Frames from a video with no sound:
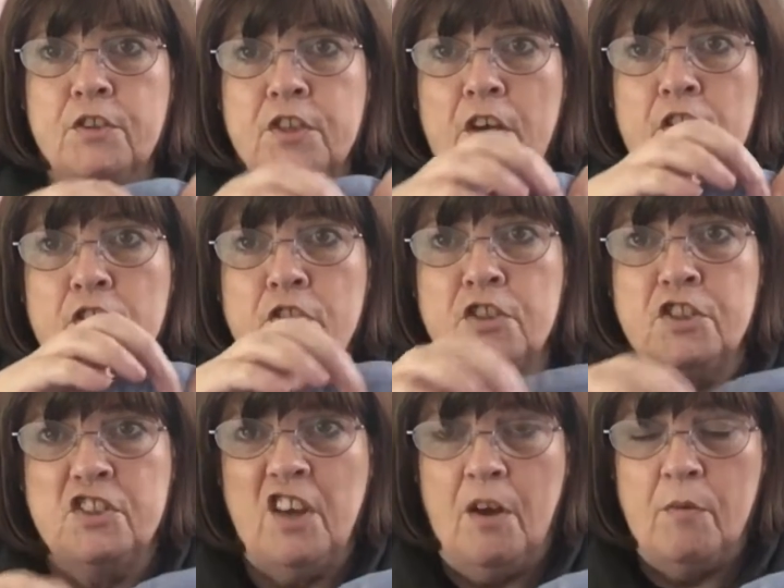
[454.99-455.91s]
So you
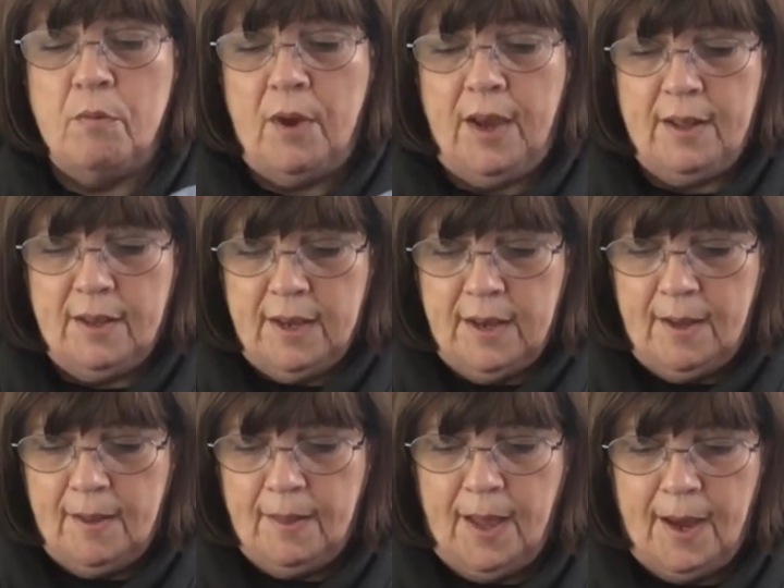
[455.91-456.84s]
just sew really
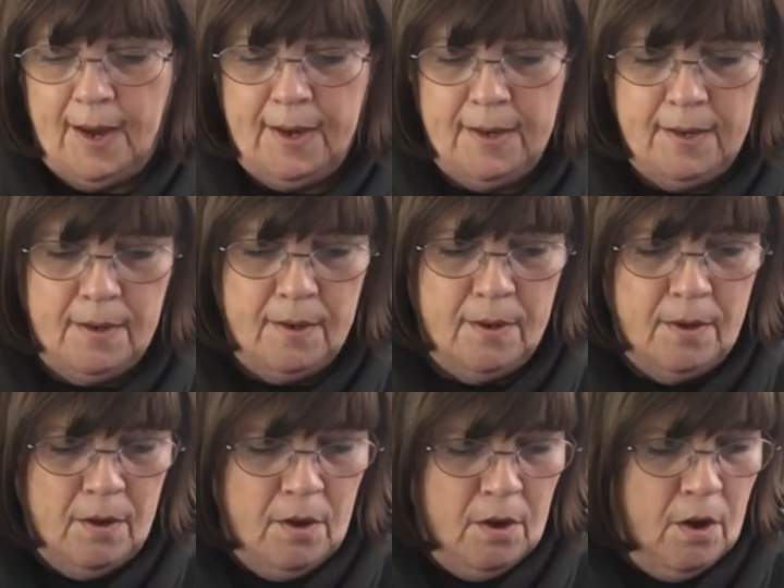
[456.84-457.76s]
a line
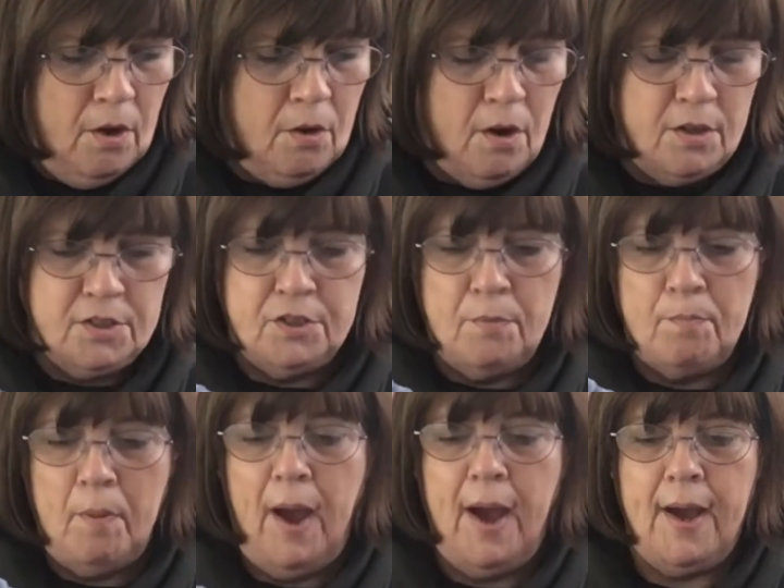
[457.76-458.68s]
across the
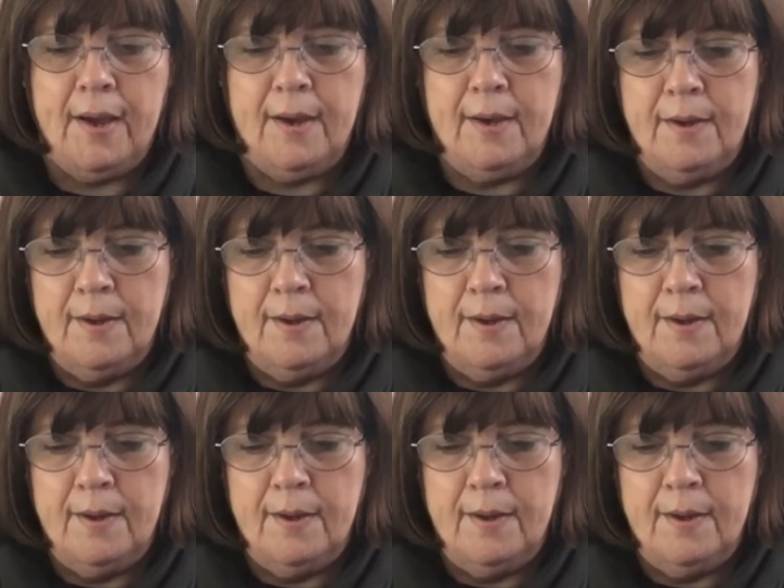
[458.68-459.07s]
back